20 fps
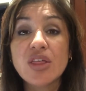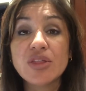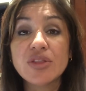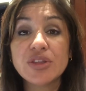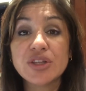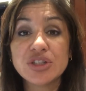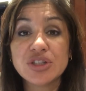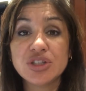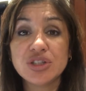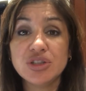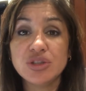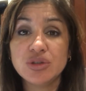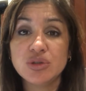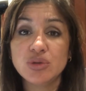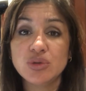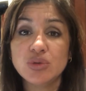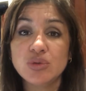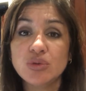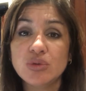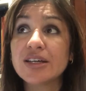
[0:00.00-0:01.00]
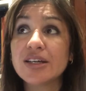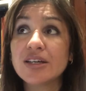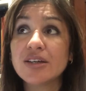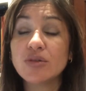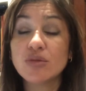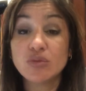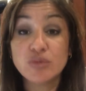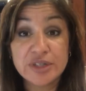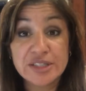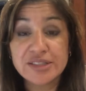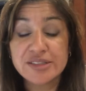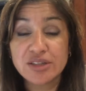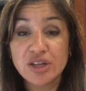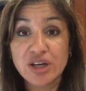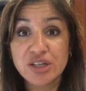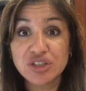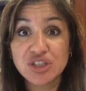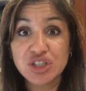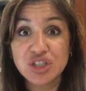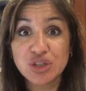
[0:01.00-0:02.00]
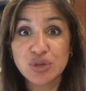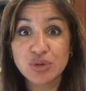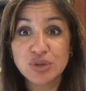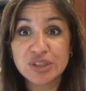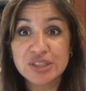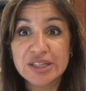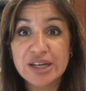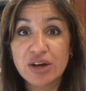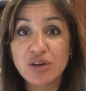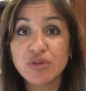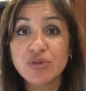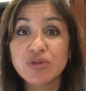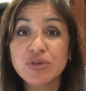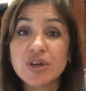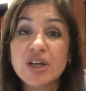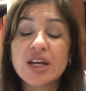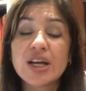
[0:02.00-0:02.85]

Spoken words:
that you research it yourself,